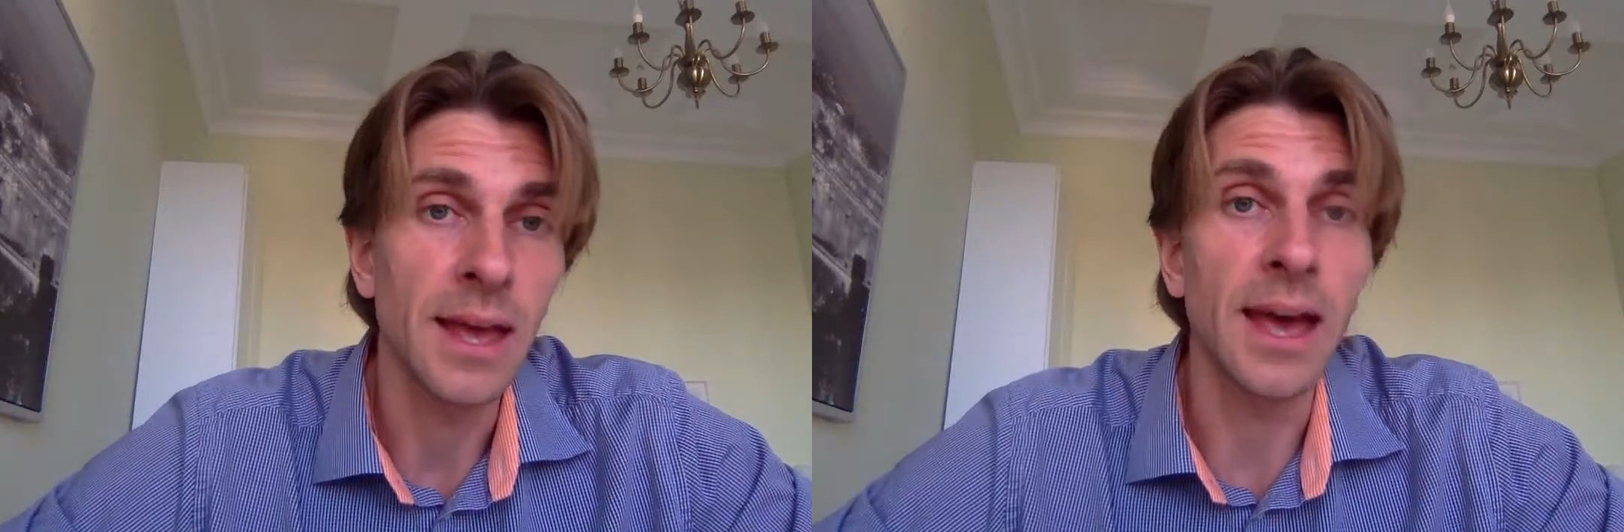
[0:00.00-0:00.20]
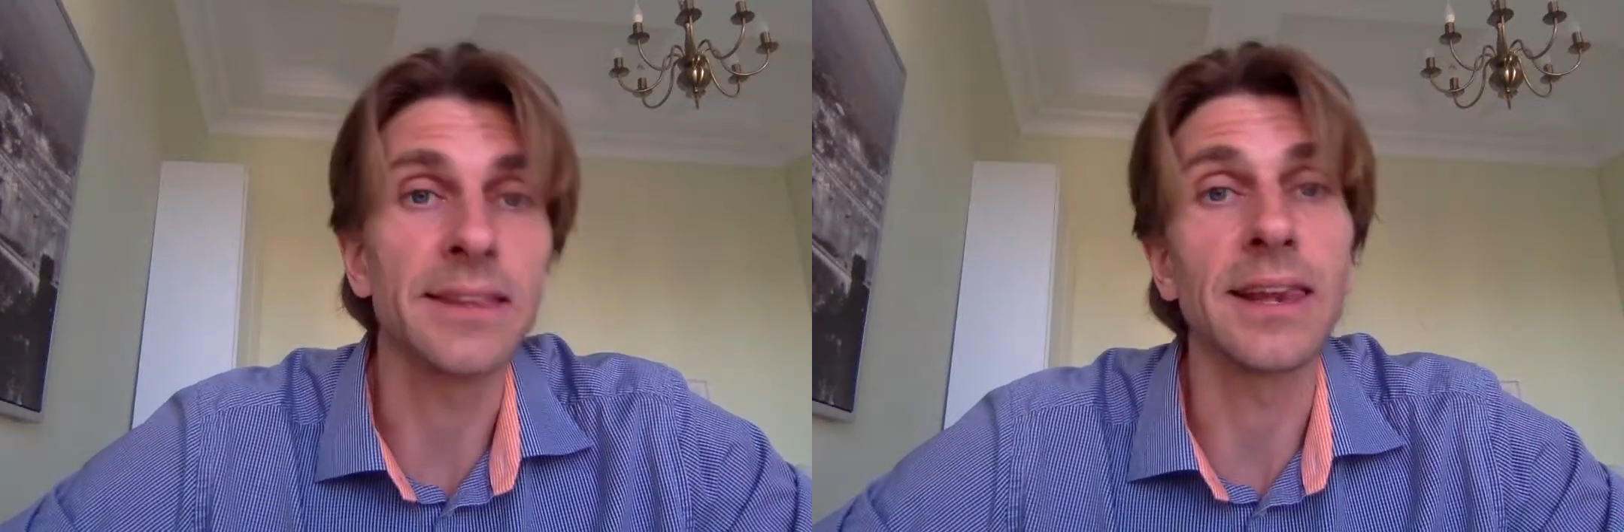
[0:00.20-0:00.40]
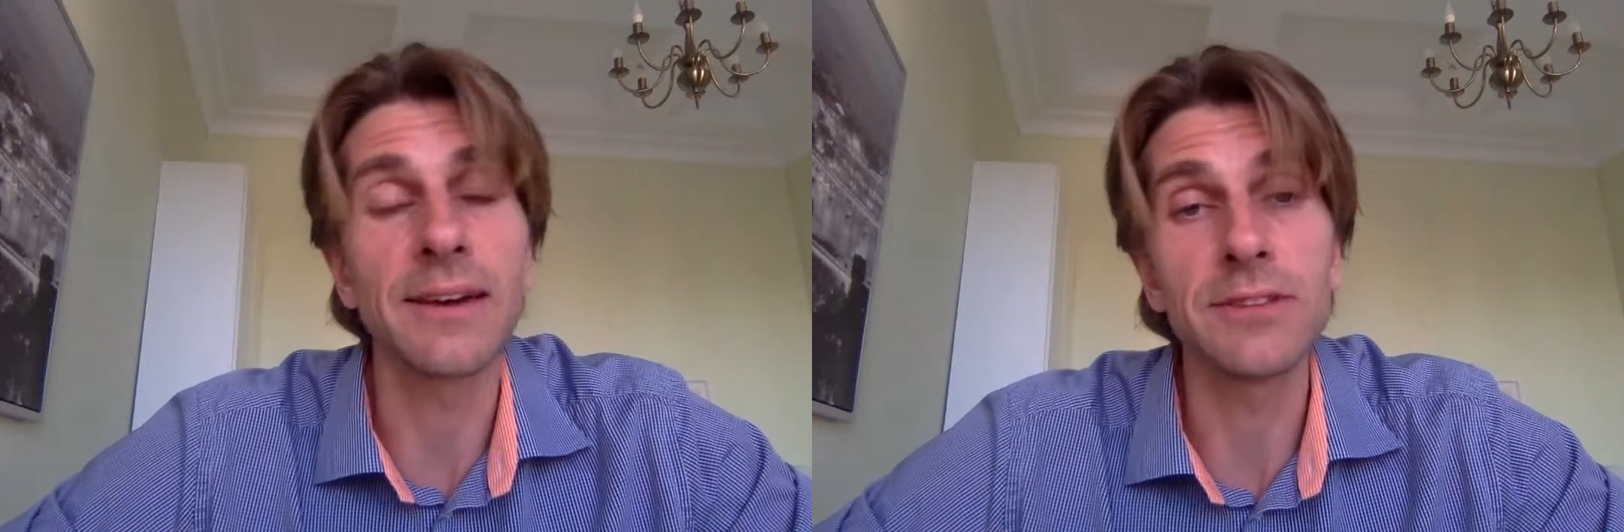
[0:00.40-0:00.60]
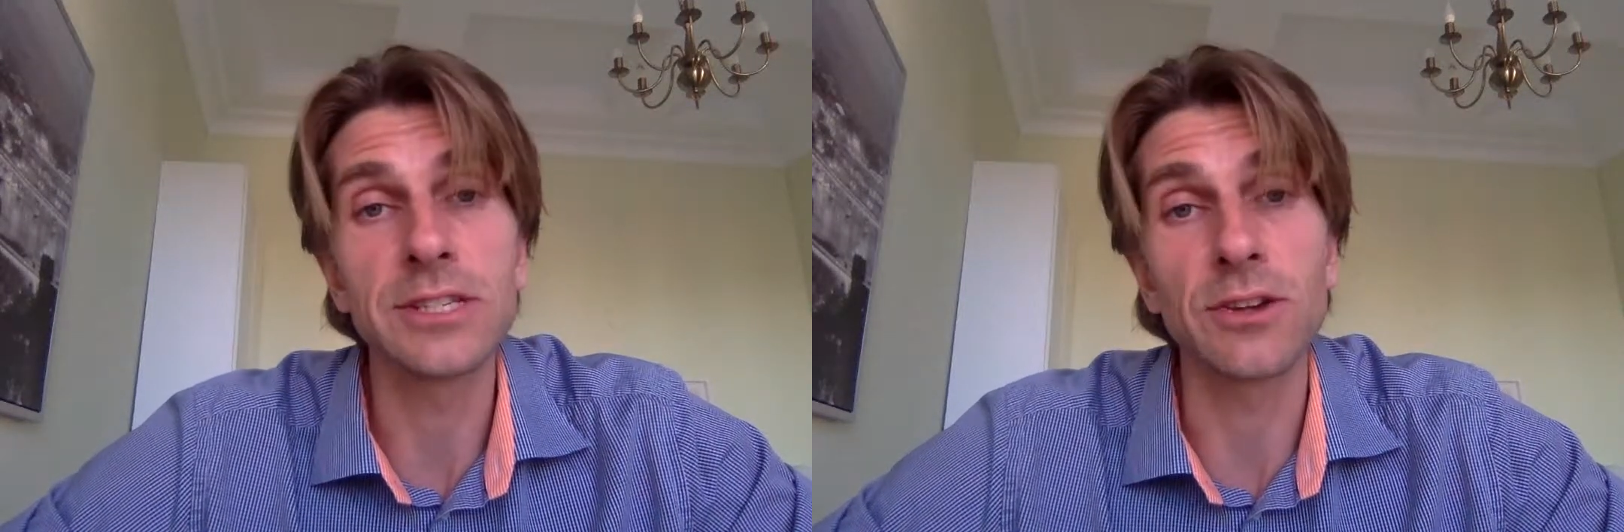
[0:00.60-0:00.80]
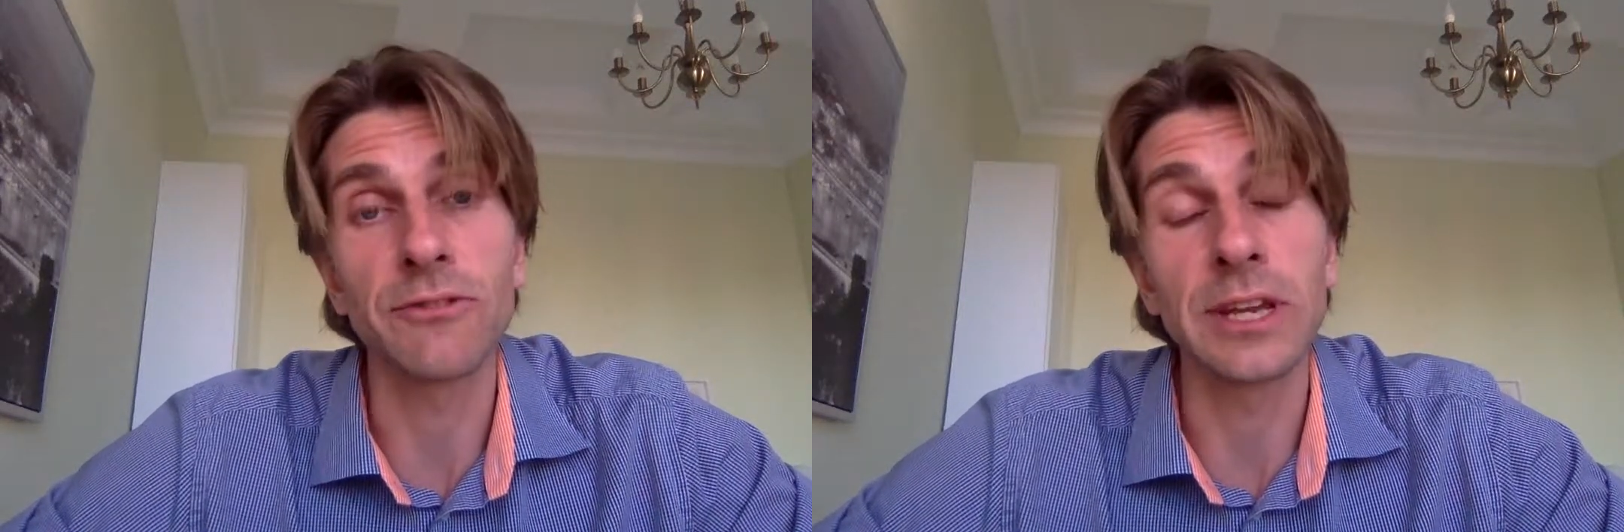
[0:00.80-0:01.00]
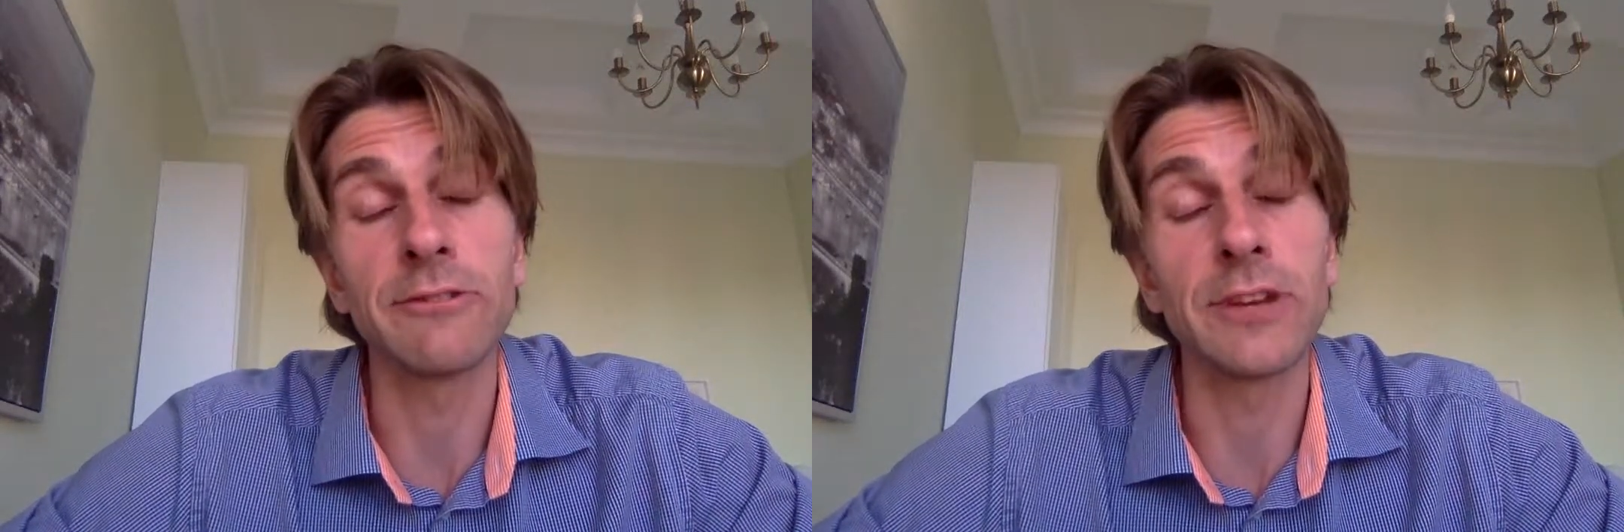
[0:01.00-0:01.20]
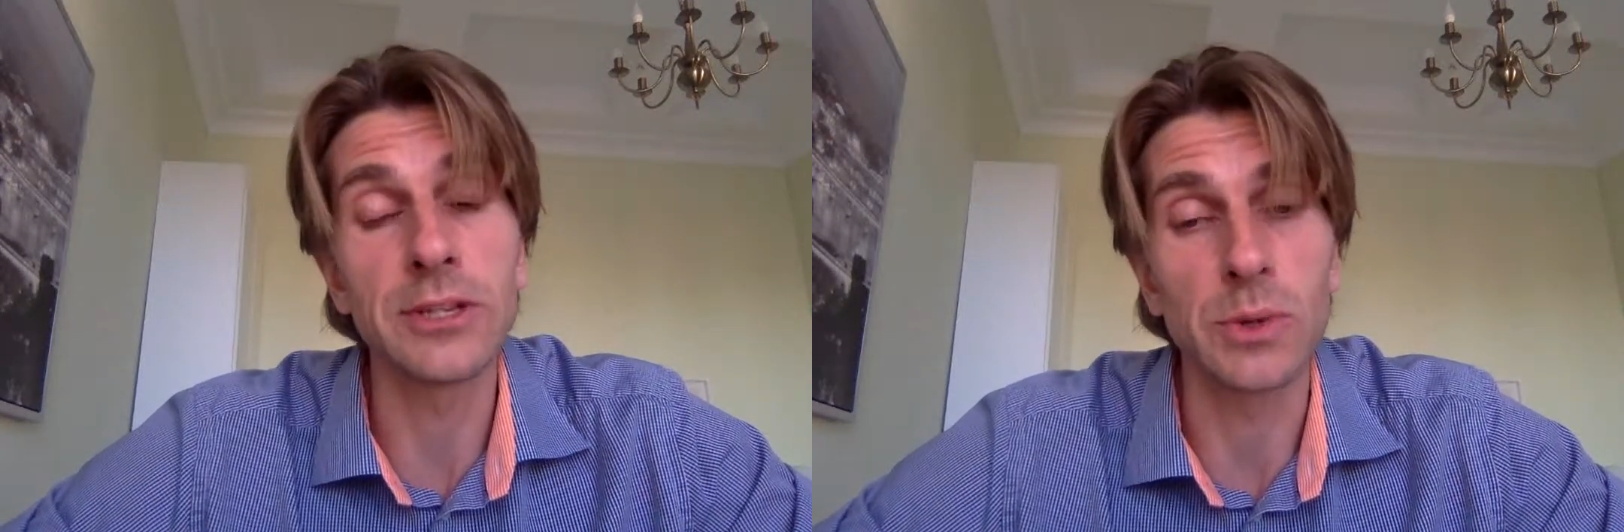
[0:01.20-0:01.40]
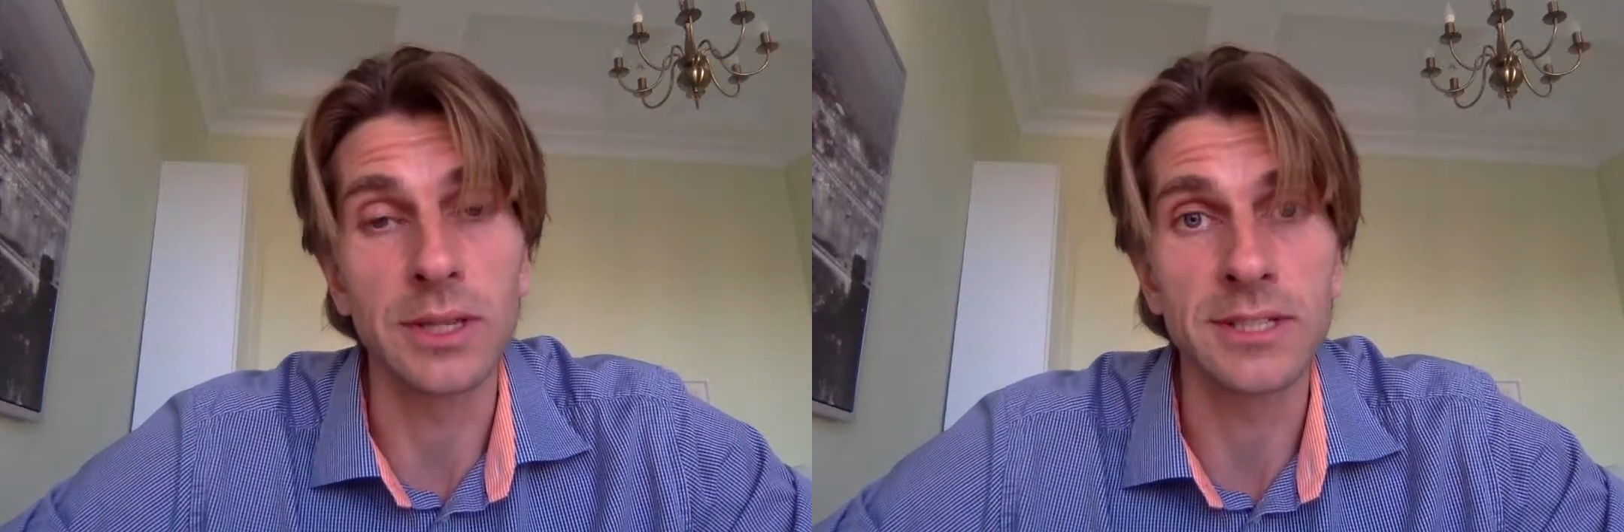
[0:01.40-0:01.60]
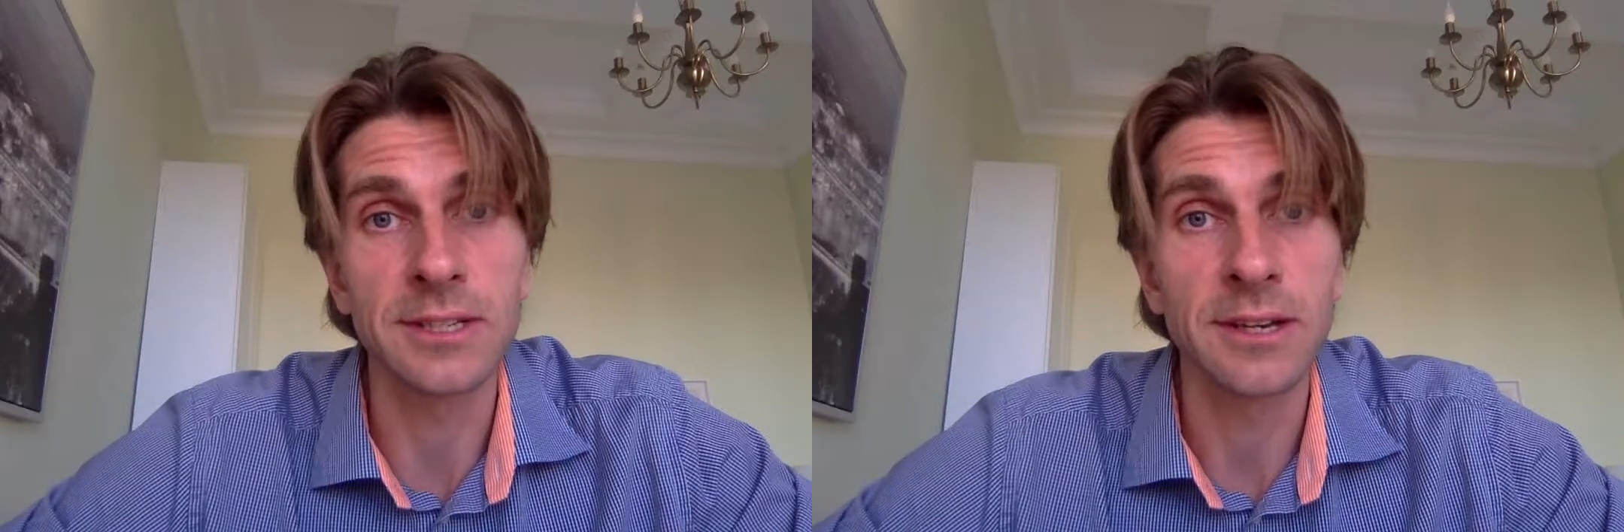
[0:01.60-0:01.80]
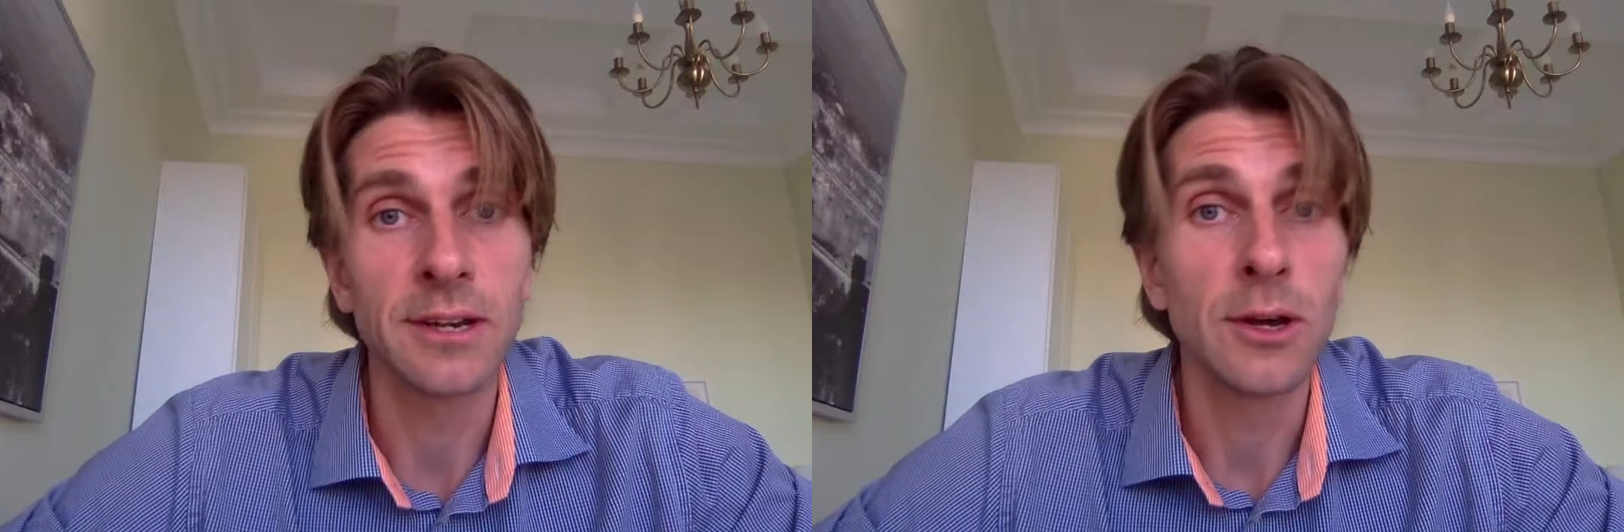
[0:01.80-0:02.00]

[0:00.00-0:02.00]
at the levels of individuals,